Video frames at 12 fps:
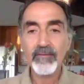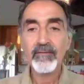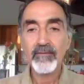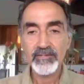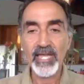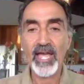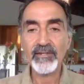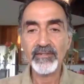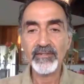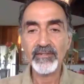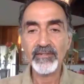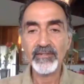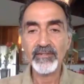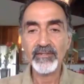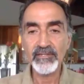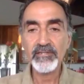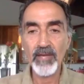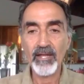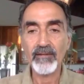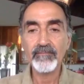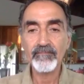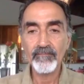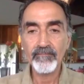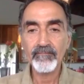sand uh-huh. and cement
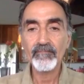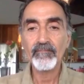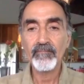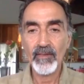and